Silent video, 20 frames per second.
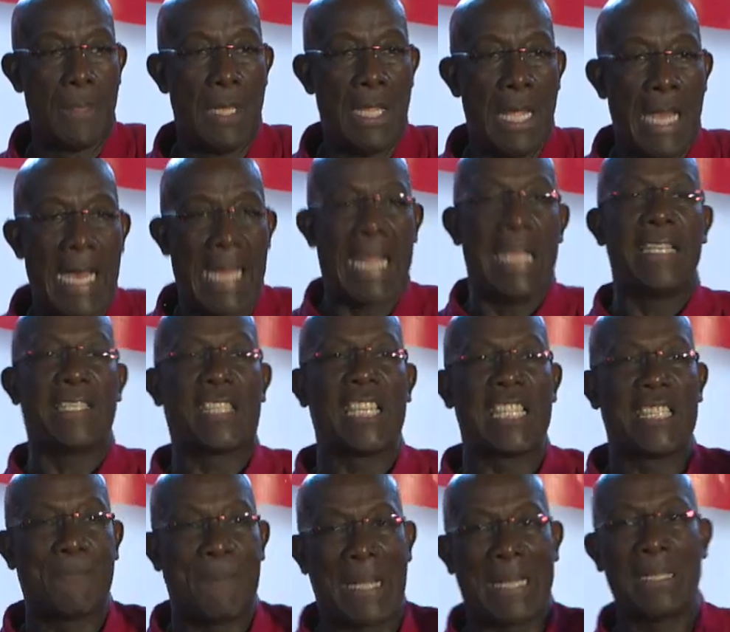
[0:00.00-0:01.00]
And I
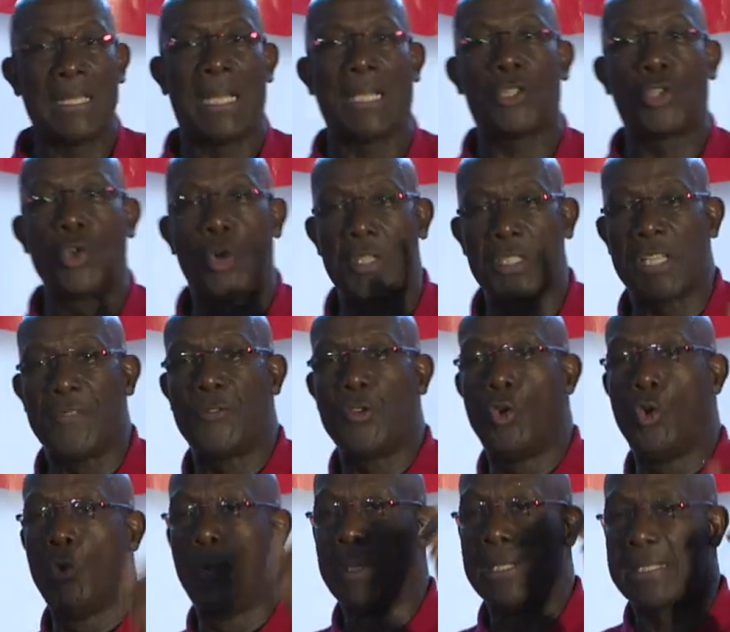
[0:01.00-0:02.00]
suspect that those of you
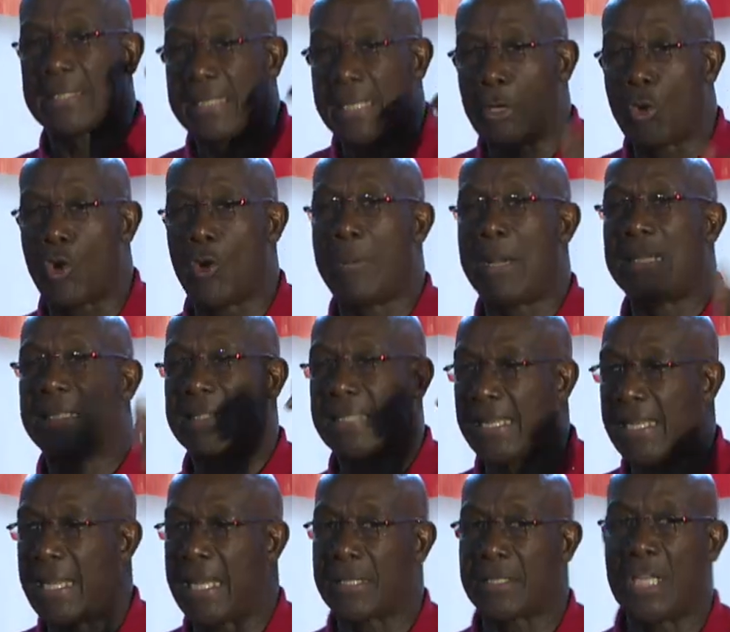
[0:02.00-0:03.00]
who will stay home and say
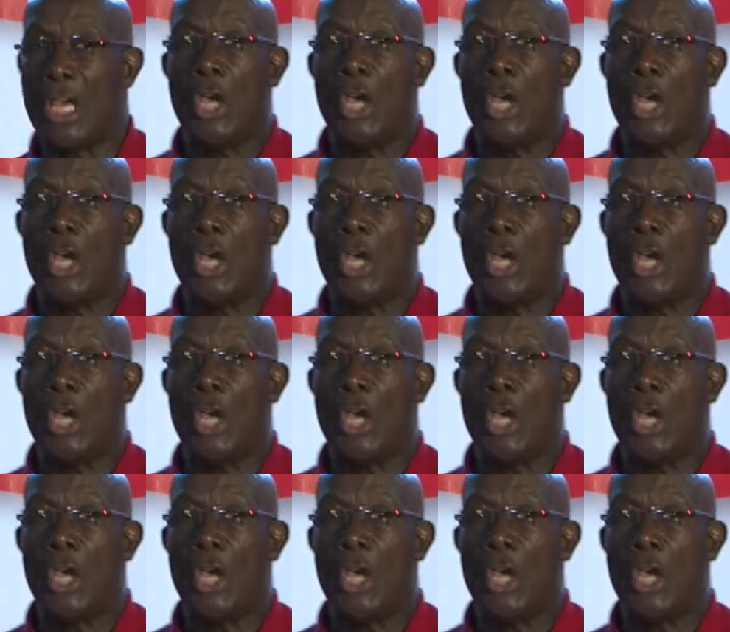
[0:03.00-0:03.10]
that,